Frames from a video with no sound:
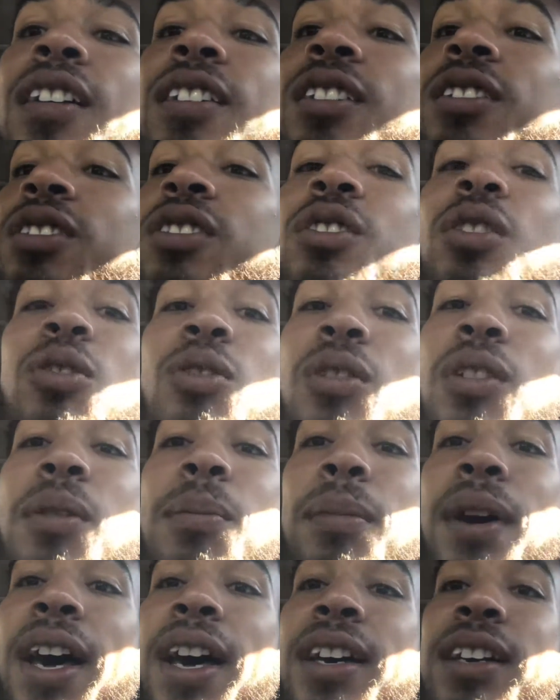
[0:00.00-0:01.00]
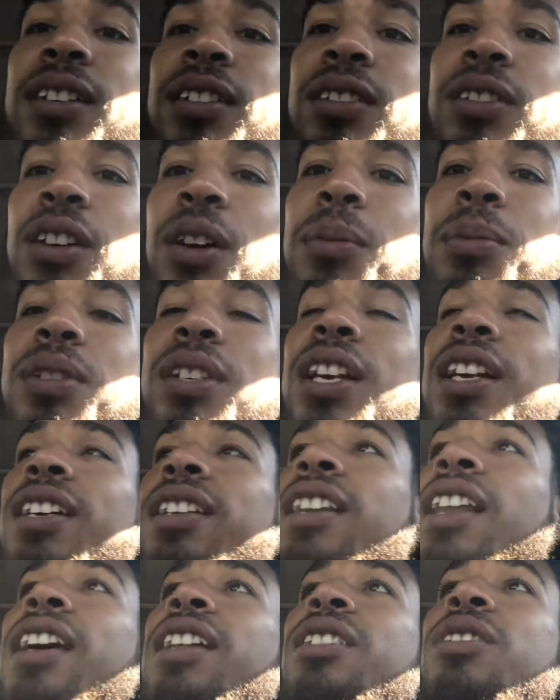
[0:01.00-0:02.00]
there's no going back. You know what I'm
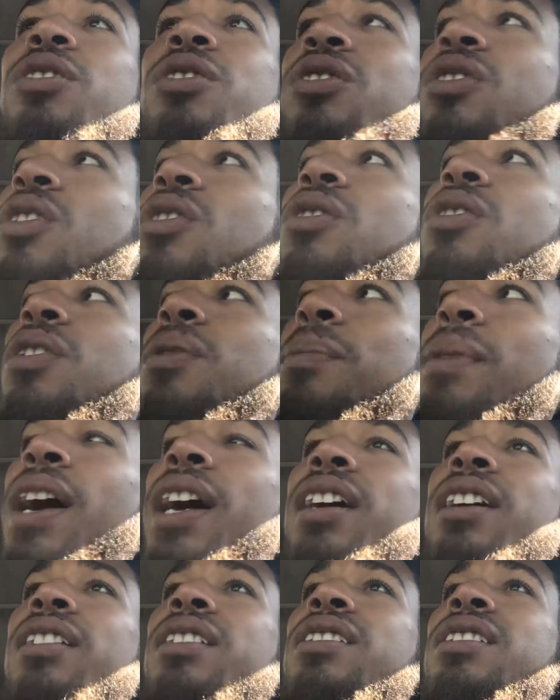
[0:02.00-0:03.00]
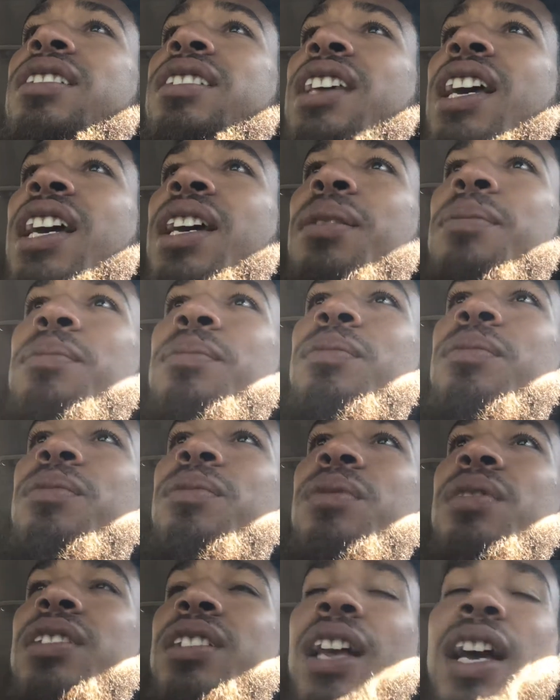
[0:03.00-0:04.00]
saying? Like, there's no going back in the same
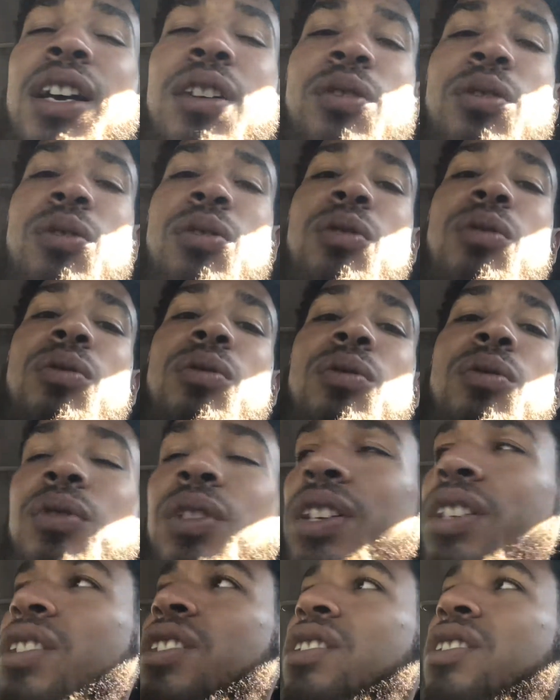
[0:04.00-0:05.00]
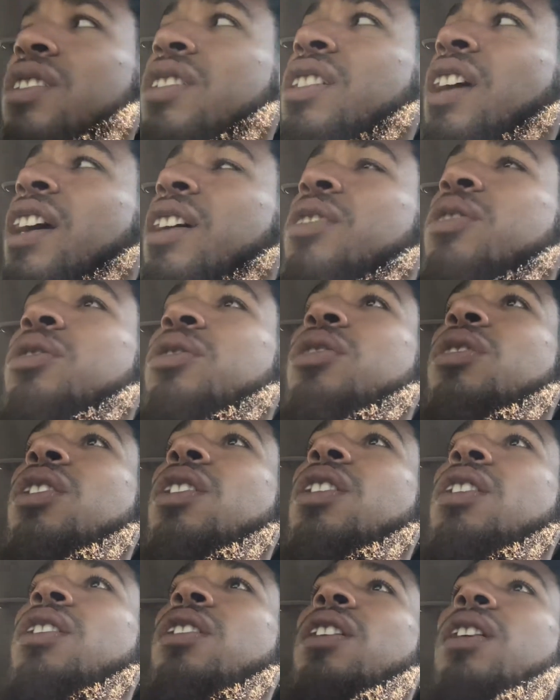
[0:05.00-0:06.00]
cycle, vicious cycle
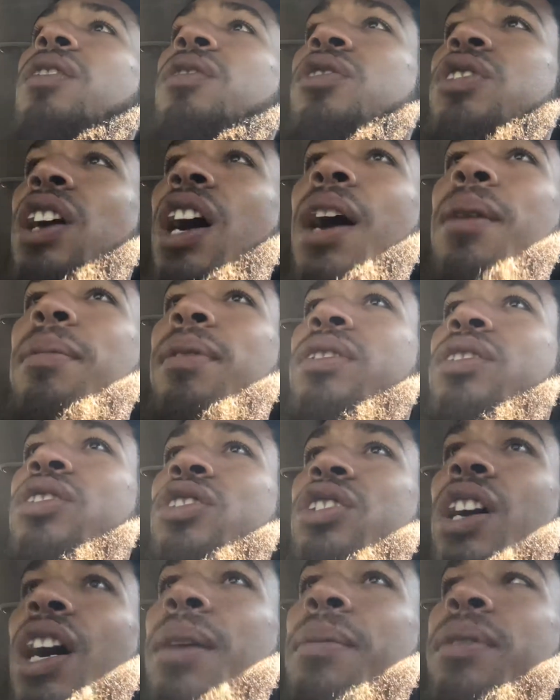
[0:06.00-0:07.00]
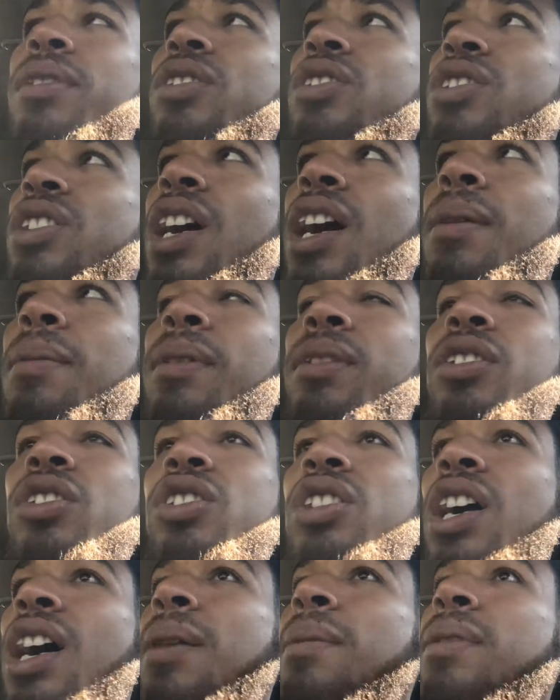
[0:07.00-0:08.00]
of job after job after job after
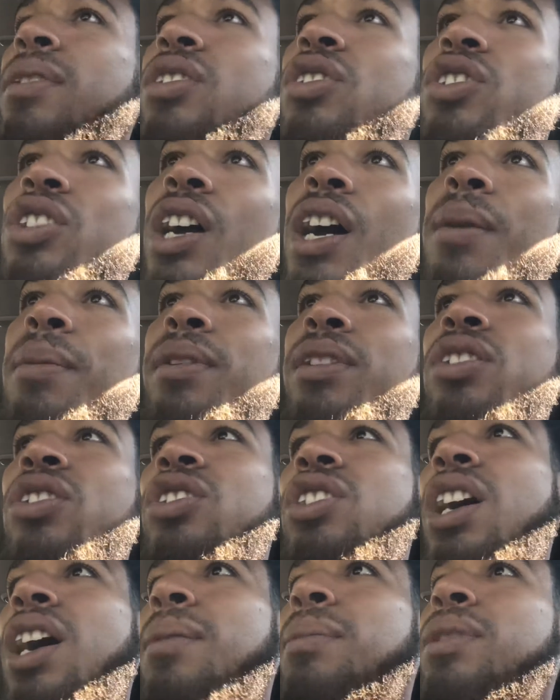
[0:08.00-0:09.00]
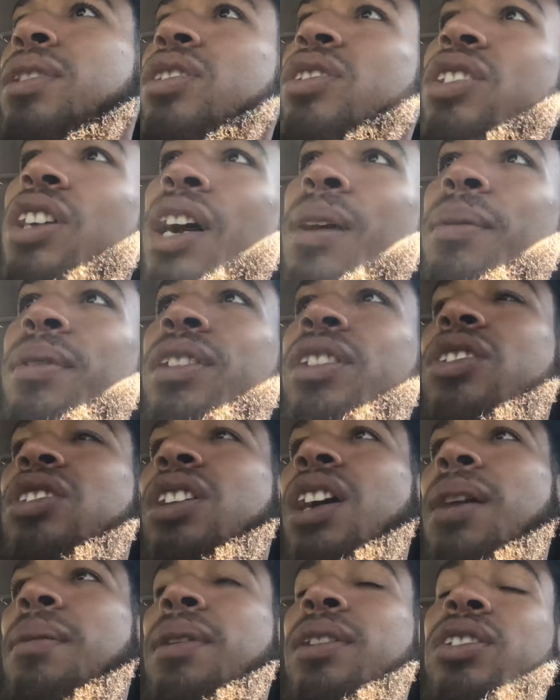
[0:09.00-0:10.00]
job after job after job after job after
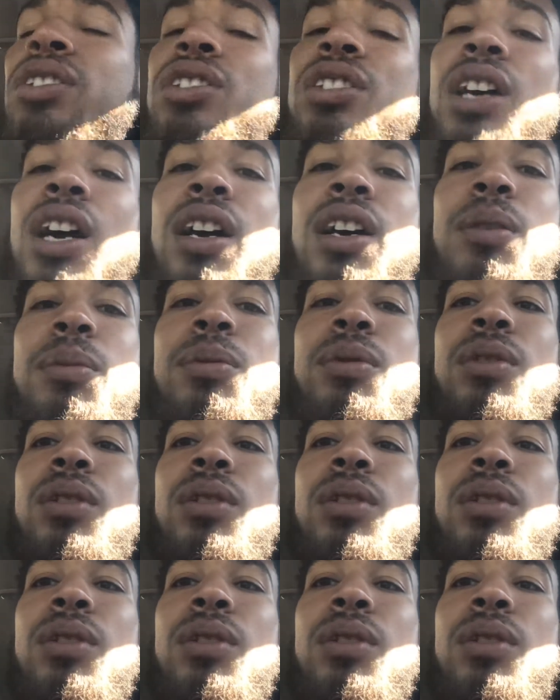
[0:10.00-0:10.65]
job after job.